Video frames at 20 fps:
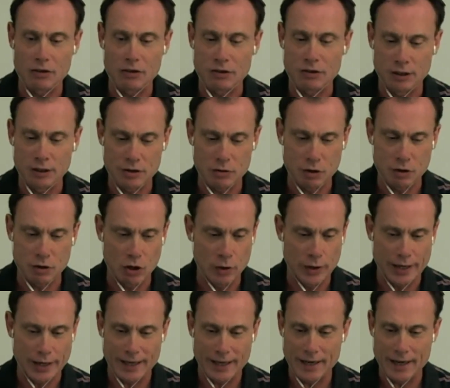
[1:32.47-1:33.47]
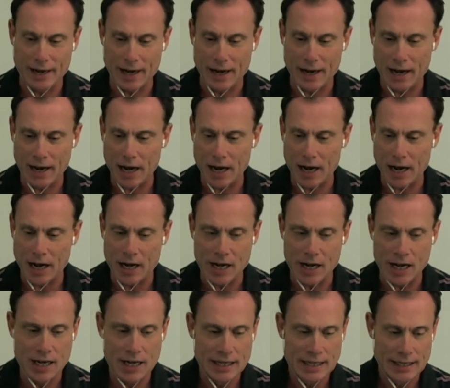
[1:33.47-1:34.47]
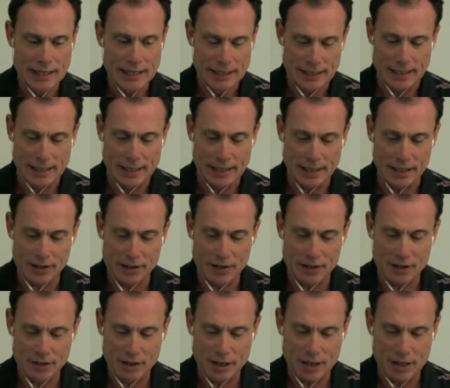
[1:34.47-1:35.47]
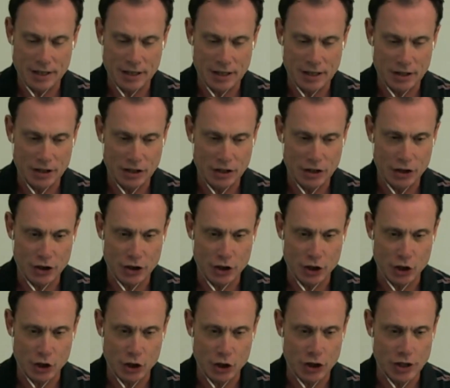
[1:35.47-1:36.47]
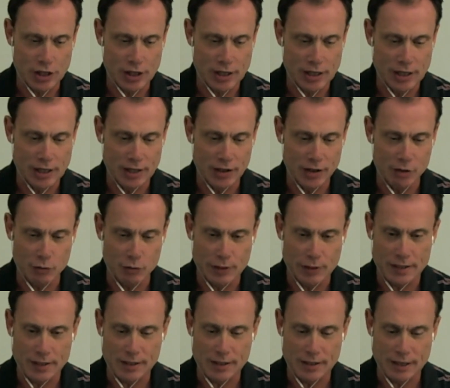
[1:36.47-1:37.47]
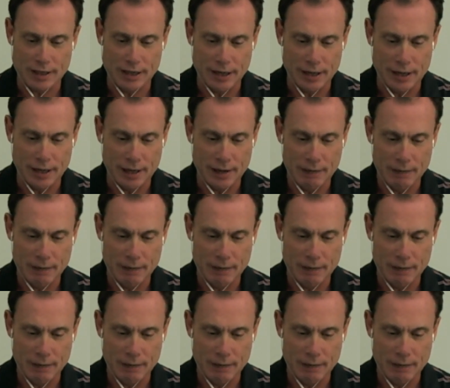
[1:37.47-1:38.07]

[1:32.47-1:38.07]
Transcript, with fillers: so let's go ahead and get it started, as we say.